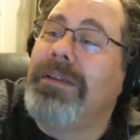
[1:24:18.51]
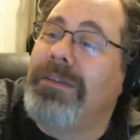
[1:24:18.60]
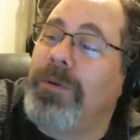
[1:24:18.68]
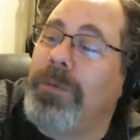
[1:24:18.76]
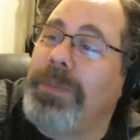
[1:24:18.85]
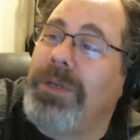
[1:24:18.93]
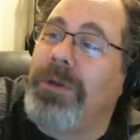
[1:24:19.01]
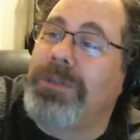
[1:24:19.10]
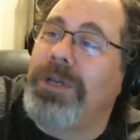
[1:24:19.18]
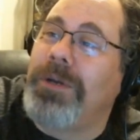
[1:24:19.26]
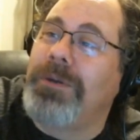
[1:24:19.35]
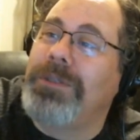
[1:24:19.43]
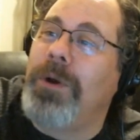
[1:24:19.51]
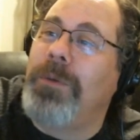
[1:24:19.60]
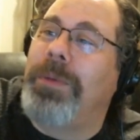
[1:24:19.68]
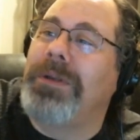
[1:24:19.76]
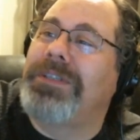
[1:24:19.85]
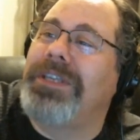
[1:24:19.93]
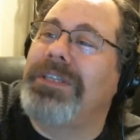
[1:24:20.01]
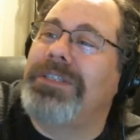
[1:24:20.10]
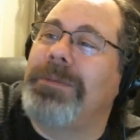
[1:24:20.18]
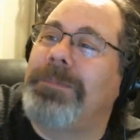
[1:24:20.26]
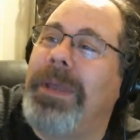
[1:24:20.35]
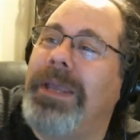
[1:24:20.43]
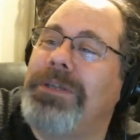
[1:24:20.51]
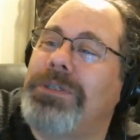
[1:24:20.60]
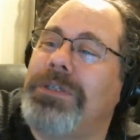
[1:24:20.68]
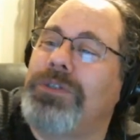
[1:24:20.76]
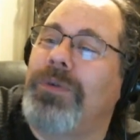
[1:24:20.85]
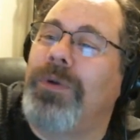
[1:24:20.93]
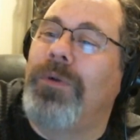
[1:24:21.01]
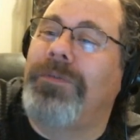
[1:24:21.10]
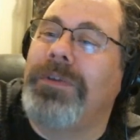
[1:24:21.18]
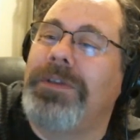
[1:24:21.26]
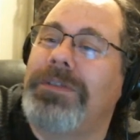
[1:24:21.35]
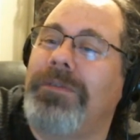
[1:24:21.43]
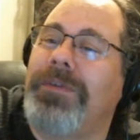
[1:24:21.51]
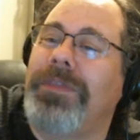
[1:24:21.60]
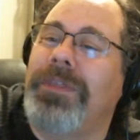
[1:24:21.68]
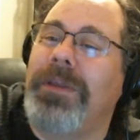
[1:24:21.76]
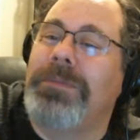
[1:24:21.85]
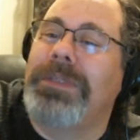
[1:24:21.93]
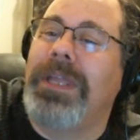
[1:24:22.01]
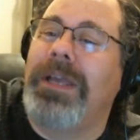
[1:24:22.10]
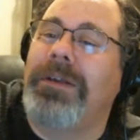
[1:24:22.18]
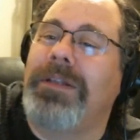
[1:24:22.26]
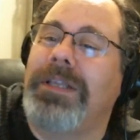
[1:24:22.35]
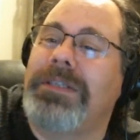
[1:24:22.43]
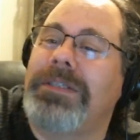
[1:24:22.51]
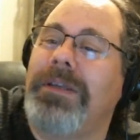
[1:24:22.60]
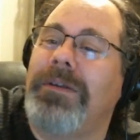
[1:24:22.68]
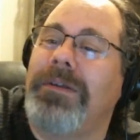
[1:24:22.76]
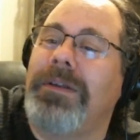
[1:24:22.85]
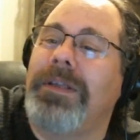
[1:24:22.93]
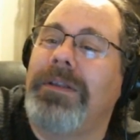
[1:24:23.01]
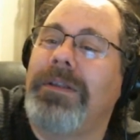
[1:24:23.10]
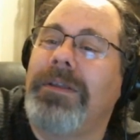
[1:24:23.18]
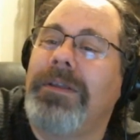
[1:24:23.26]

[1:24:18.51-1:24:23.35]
There will be no participation trophies of a thumbs down unless I earned it.